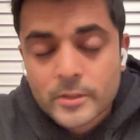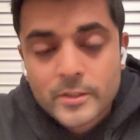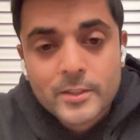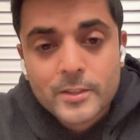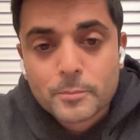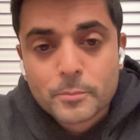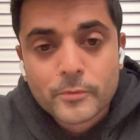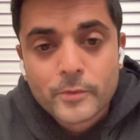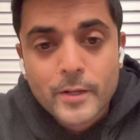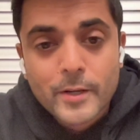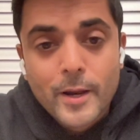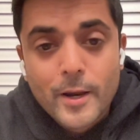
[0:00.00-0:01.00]
just
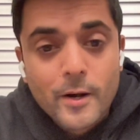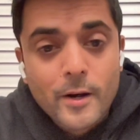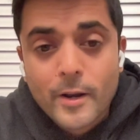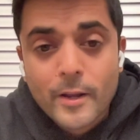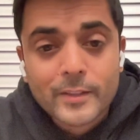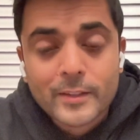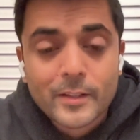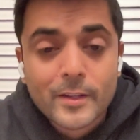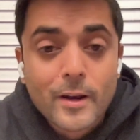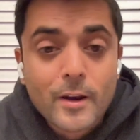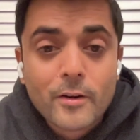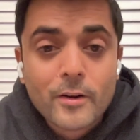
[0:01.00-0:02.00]
anything
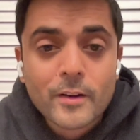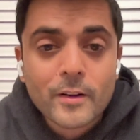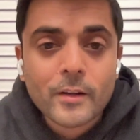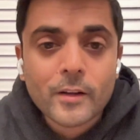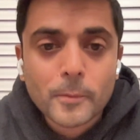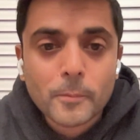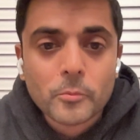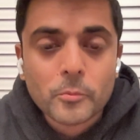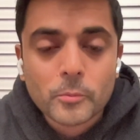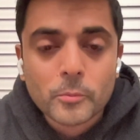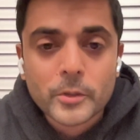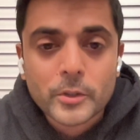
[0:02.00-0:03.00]
inherent
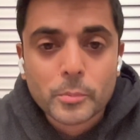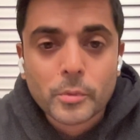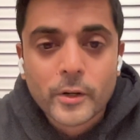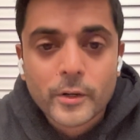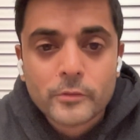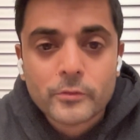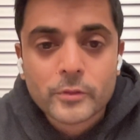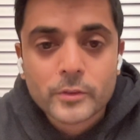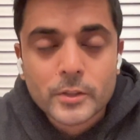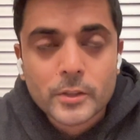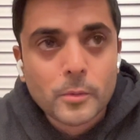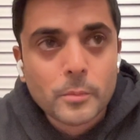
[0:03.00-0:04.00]
when you're part of
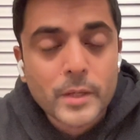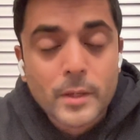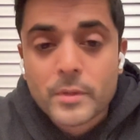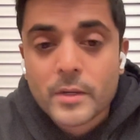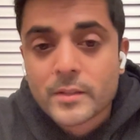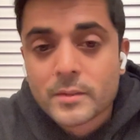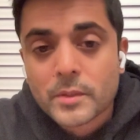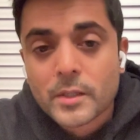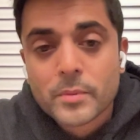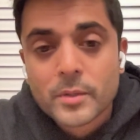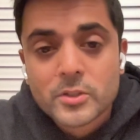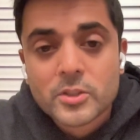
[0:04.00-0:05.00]
BAPS and
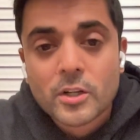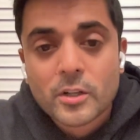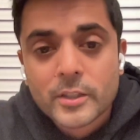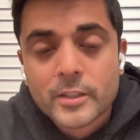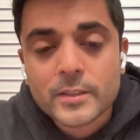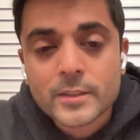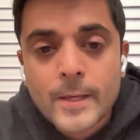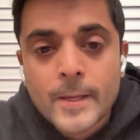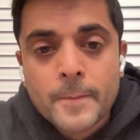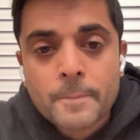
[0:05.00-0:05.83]
BAPS charities.